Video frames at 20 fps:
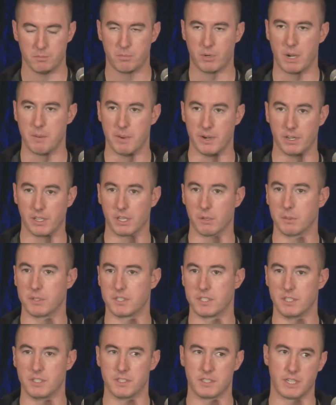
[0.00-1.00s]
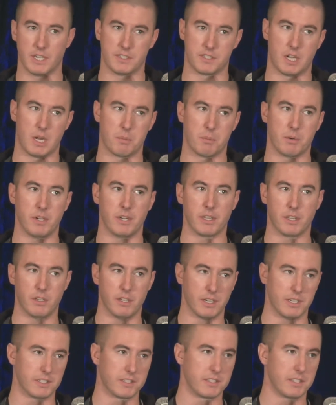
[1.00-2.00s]
Primarily, we see these guys operating in
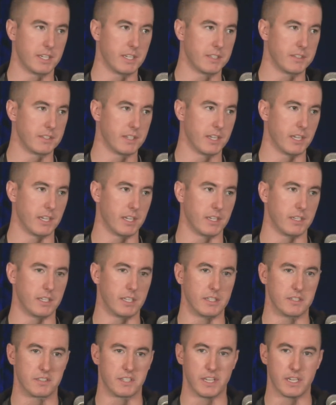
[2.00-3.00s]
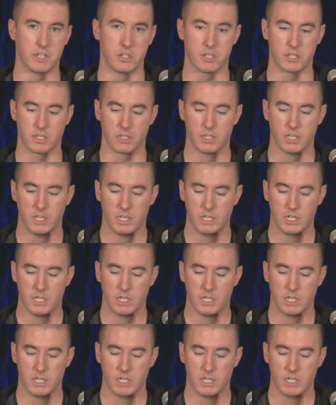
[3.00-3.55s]
the United States and East Asia.